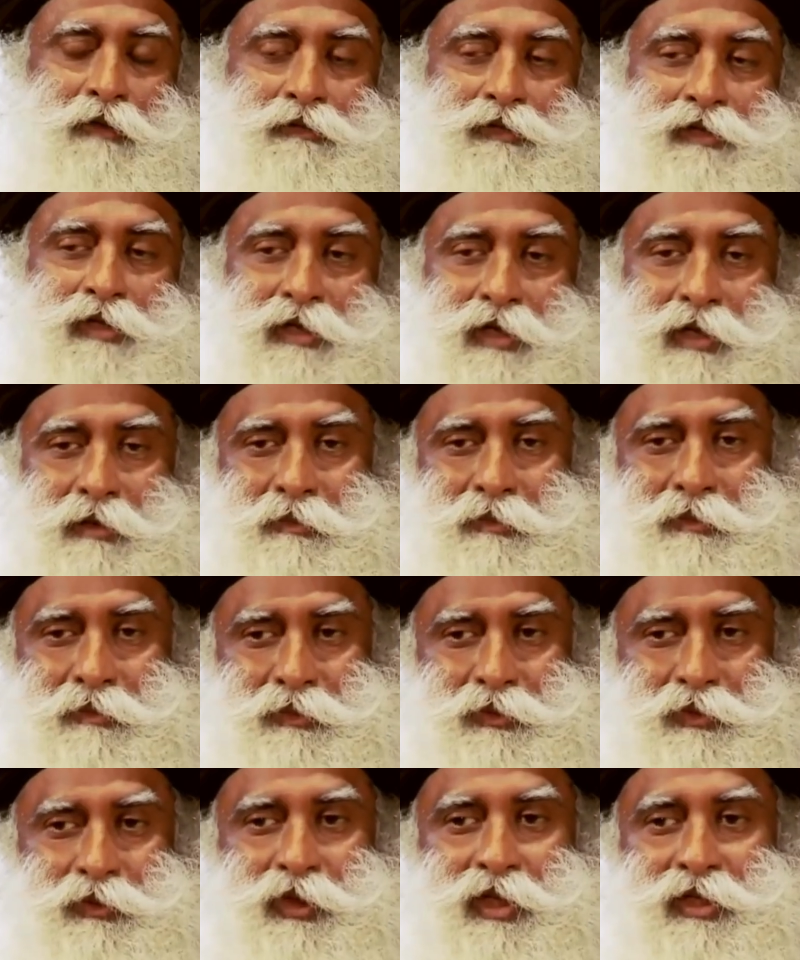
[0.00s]
have
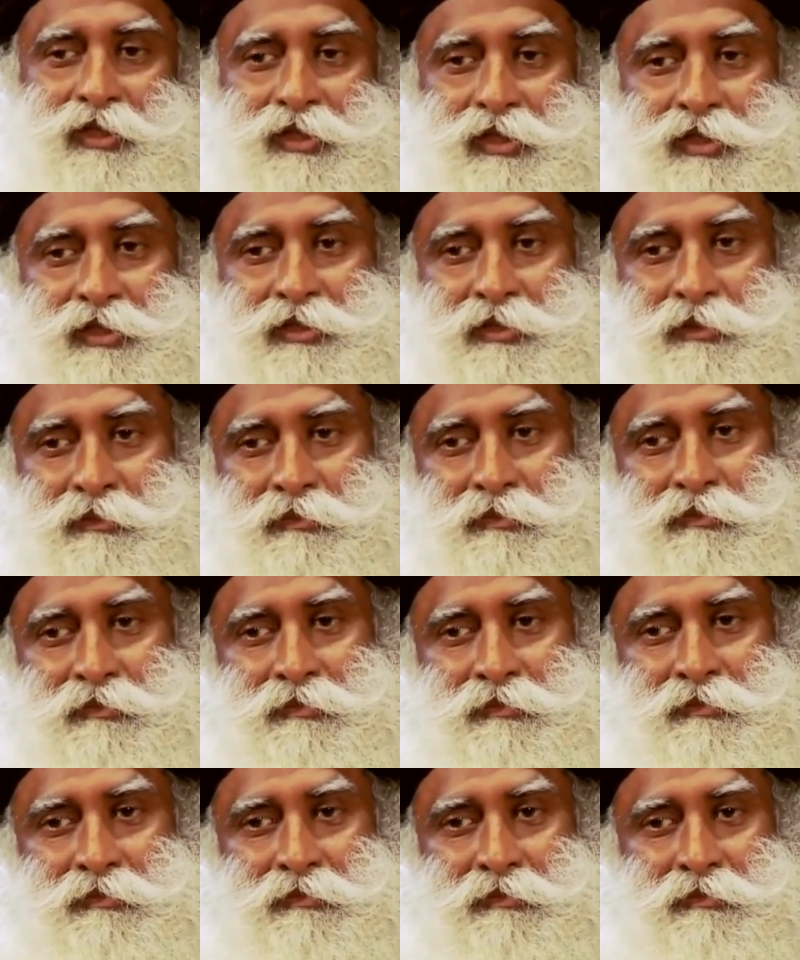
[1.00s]
succumbed to that system,
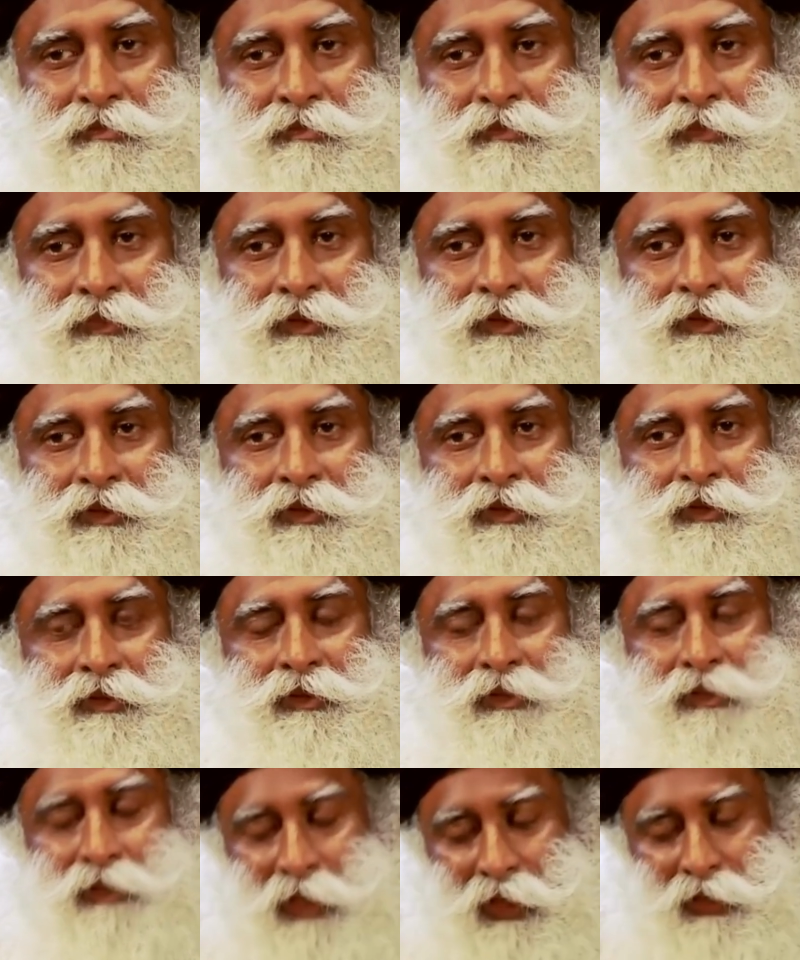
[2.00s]

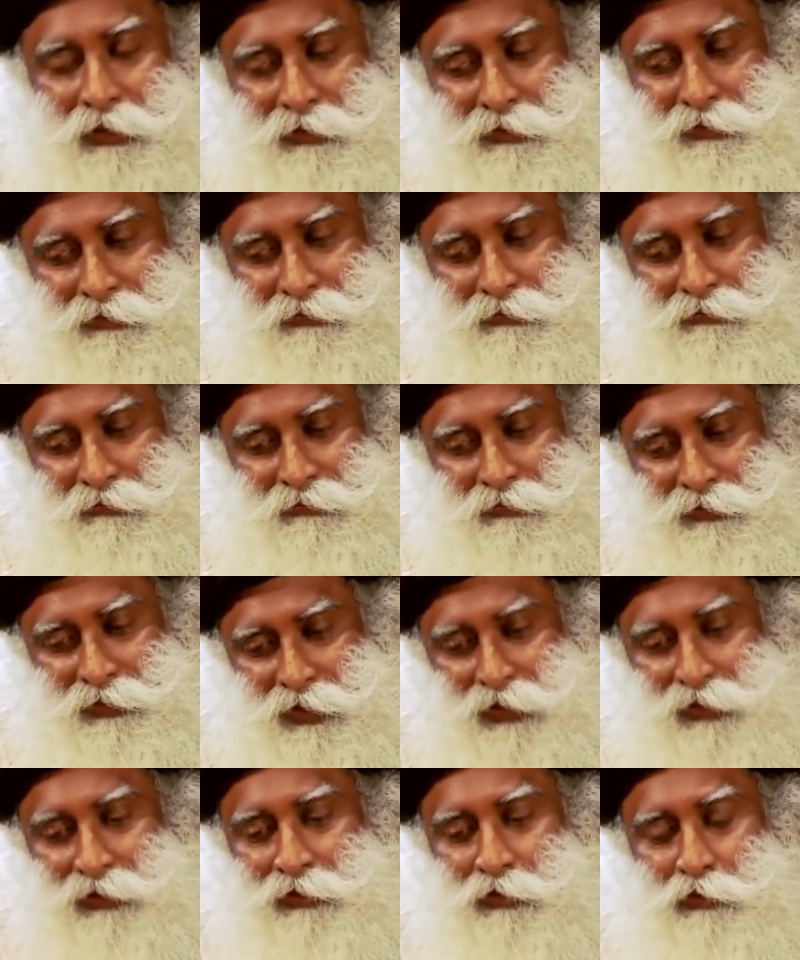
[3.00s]
then
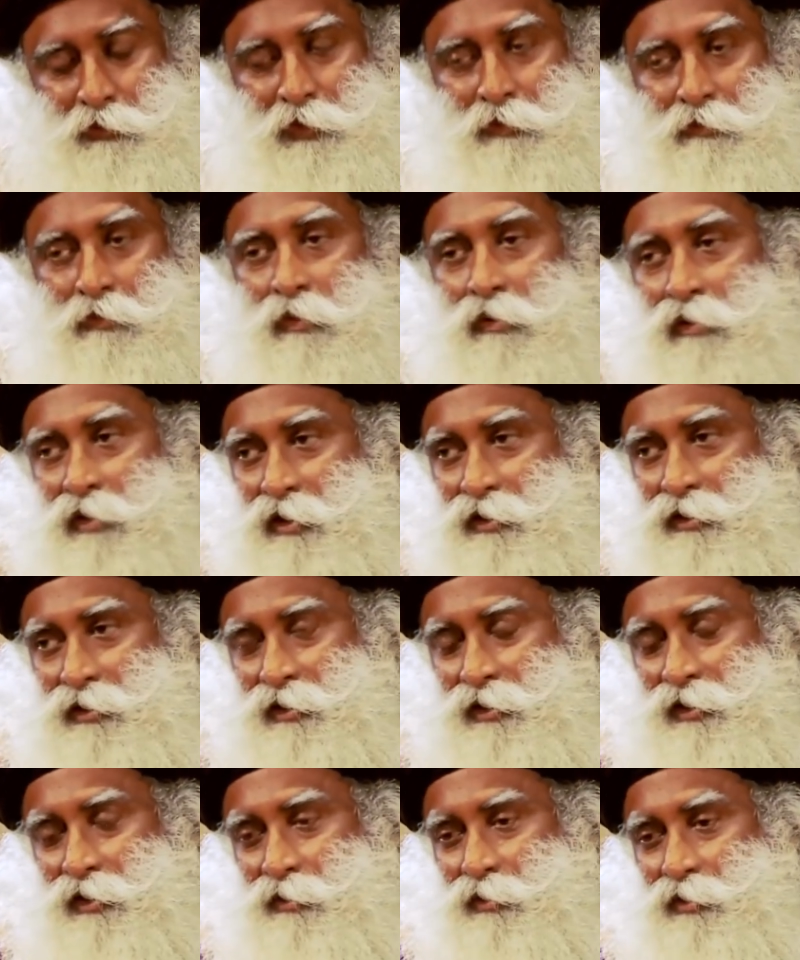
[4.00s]
yes, you've been molded
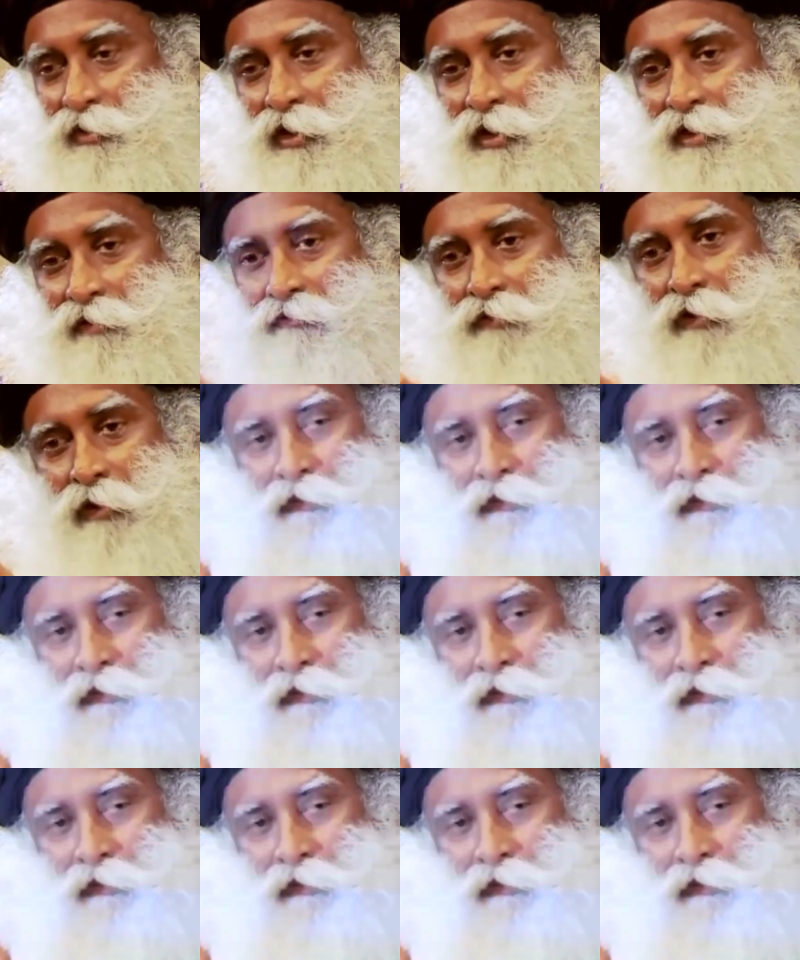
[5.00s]
into a certain